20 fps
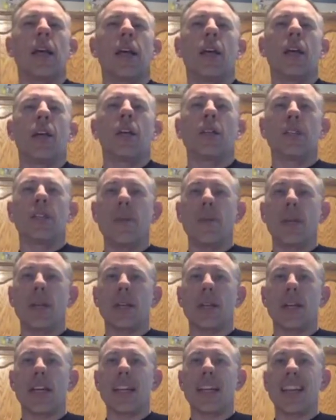
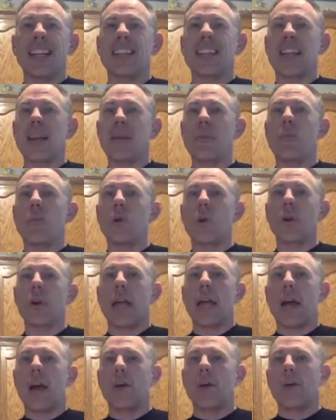typically, unless I work
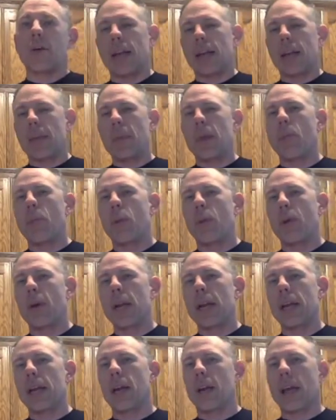out like mid
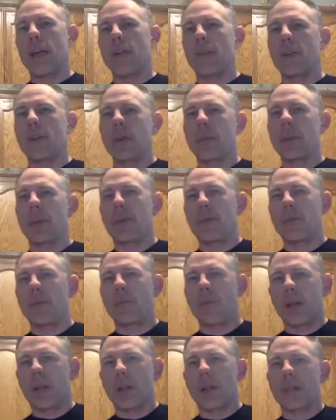morning, I'll have a little bit
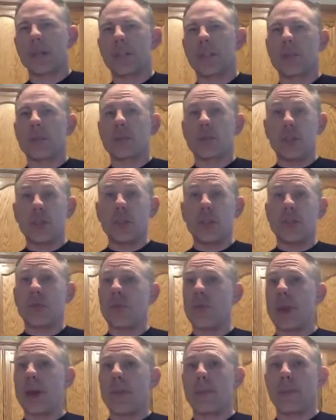of just
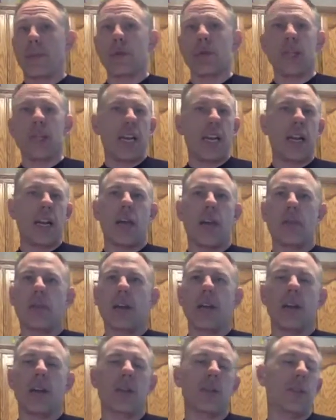straight protein, nothing
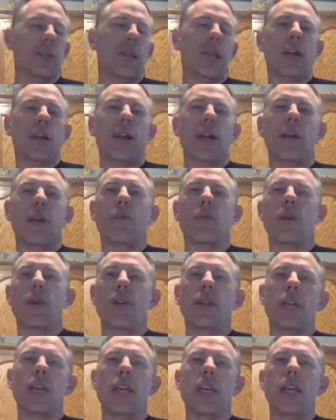else. Like I'll have one of
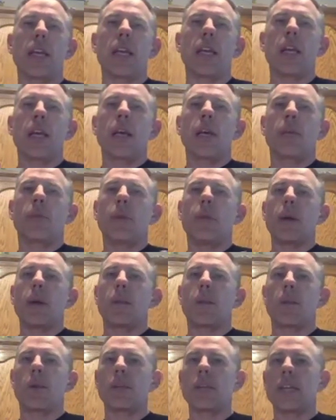the Premier
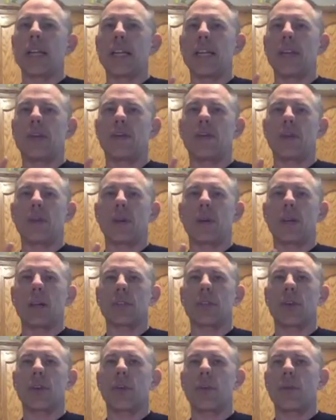proteins from
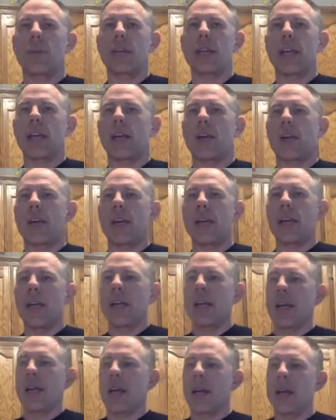Costco that we carry,
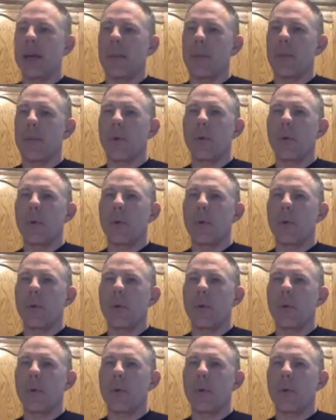or